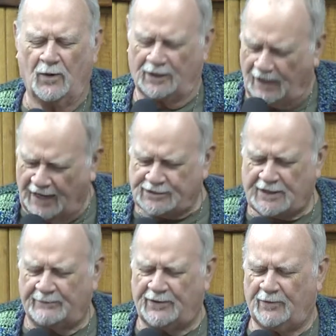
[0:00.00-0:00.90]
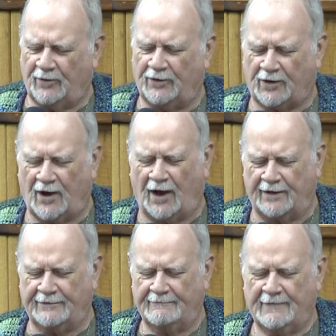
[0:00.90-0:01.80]
Okay, remember, match
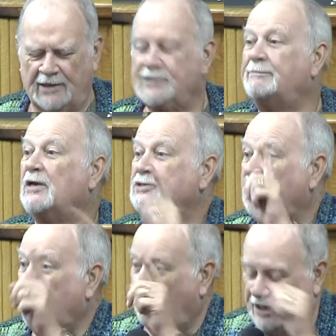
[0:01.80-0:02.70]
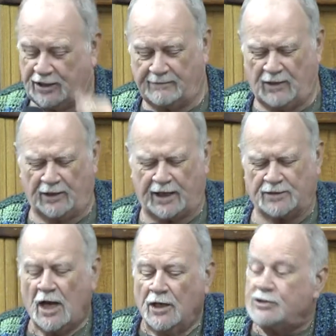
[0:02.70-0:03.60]
everything up with what
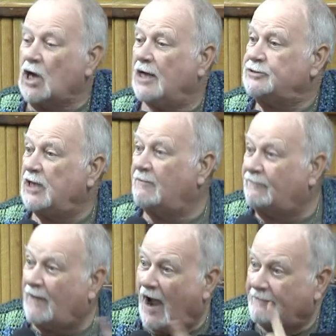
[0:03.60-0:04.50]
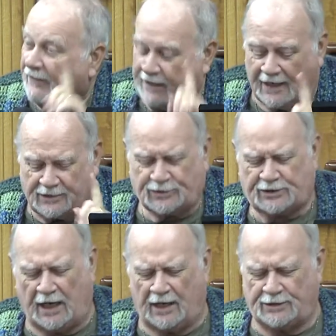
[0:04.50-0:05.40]
lines up with the Word of God,
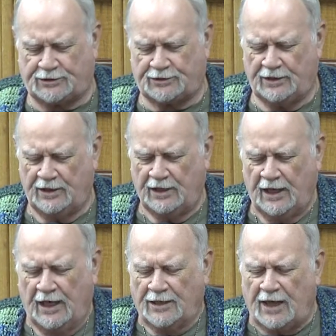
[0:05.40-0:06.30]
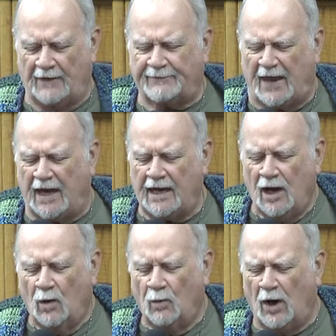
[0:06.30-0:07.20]
especially the way He communicates. John
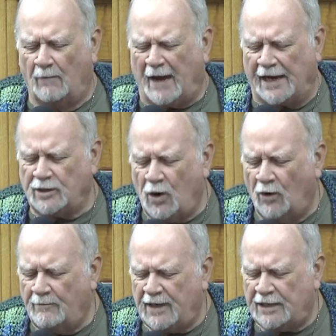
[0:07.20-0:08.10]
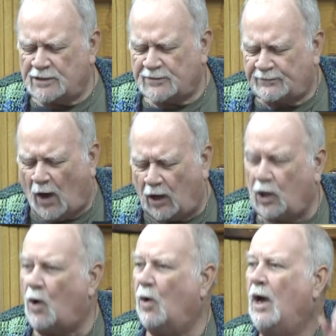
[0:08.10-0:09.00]
10 5 again says,
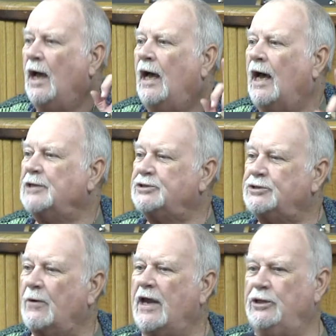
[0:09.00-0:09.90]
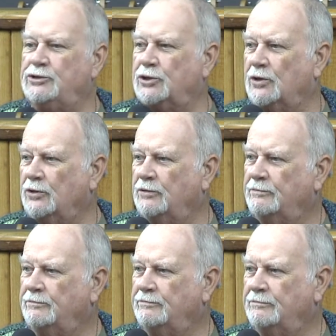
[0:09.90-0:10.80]
Yet they will by
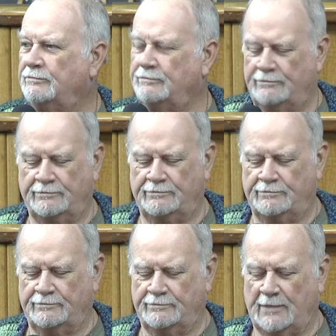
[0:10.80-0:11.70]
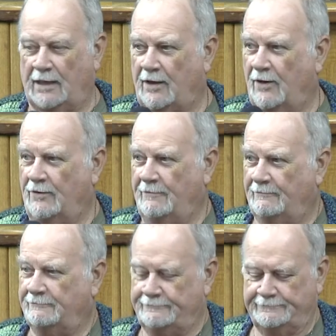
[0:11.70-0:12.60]
no means follow a
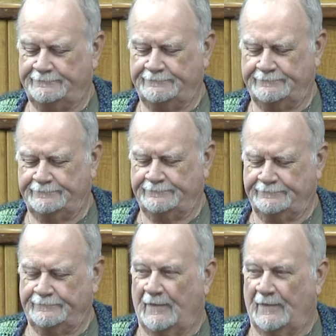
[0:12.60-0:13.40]
stranger.